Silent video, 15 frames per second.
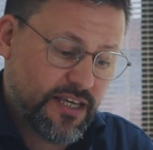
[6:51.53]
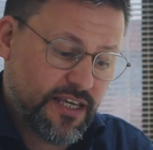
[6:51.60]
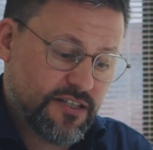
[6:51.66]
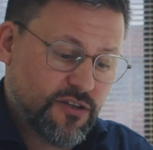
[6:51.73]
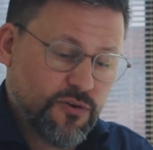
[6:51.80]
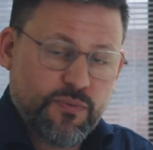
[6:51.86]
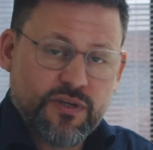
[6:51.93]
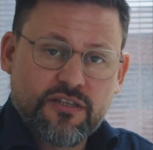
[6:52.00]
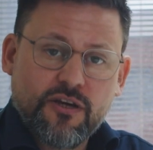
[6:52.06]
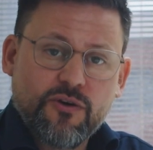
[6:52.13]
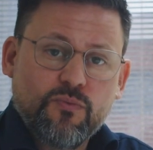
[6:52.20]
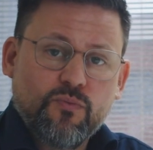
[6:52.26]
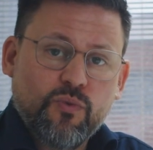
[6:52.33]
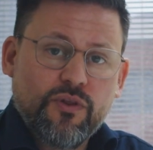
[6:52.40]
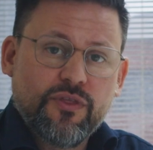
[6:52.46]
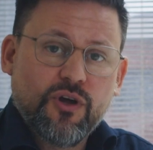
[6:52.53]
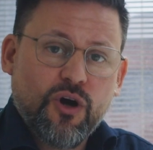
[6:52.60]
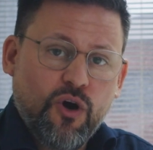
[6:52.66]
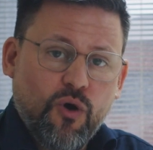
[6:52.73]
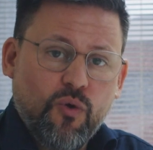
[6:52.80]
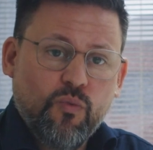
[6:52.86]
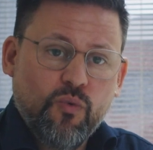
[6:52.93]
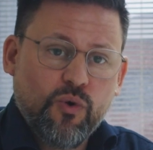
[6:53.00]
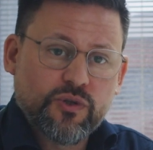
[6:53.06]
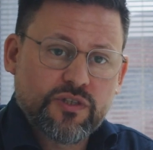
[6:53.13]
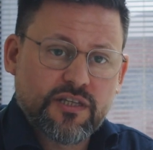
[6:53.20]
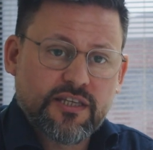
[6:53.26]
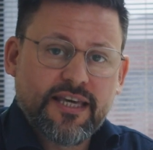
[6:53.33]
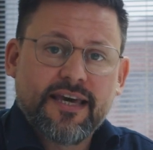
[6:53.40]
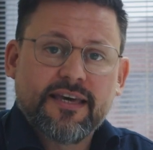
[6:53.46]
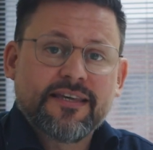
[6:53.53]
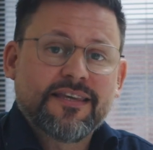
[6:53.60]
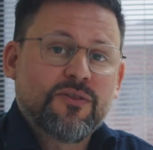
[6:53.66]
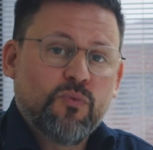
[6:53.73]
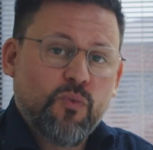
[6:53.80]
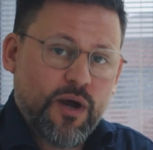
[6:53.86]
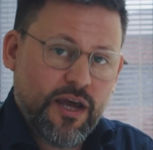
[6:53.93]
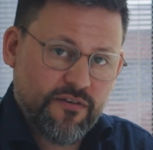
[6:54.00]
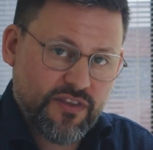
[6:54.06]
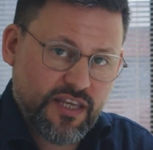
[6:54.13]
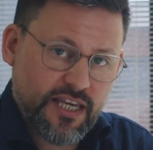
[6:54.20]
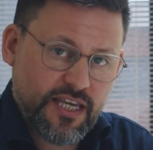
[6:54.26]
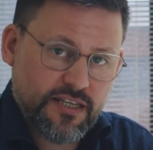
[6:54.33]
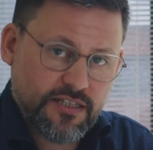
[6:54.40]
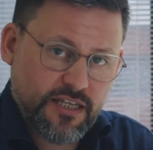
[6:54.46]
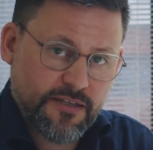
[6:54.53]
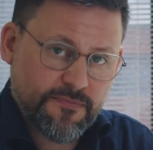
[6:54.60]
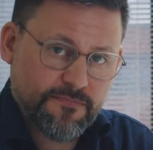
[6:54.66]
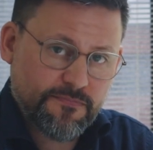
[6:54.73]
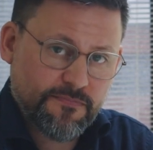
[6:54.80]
is that we don't want the hot water getting in the way of the heating.